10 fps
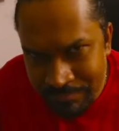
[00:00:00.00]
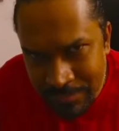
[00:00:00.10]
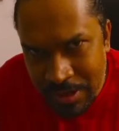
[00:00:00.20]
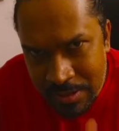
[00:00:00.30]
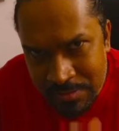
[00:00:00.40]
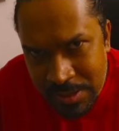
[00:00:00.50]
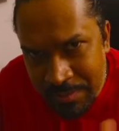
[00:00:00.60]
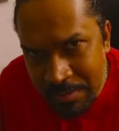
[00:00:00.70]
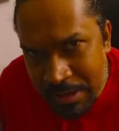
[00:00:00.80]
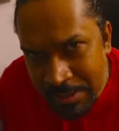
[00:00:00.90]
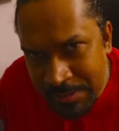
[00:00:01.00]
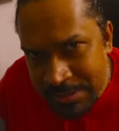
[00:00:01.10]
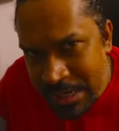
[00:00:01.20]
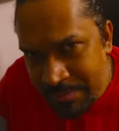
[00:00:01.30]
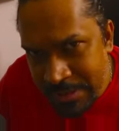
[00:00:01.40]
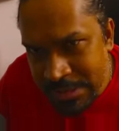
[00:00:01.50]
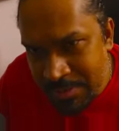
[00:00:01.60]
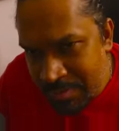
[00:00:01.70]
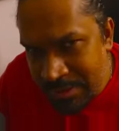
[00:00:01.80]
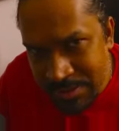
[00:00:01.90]
You can separate multiple statements
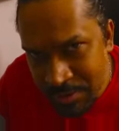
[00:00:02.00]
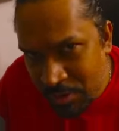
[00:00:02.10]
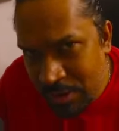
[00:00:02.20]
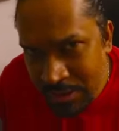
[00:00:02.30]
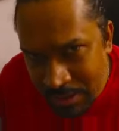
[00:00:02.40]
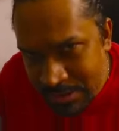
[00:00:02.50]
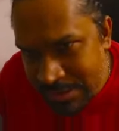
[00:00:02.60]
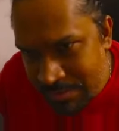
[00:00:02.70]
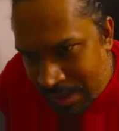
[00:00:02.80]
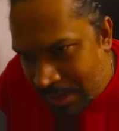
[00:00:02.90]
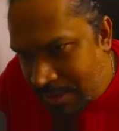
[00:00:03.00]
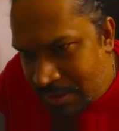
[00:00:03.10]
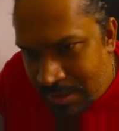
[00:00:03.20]
separated by semicolon on the same line.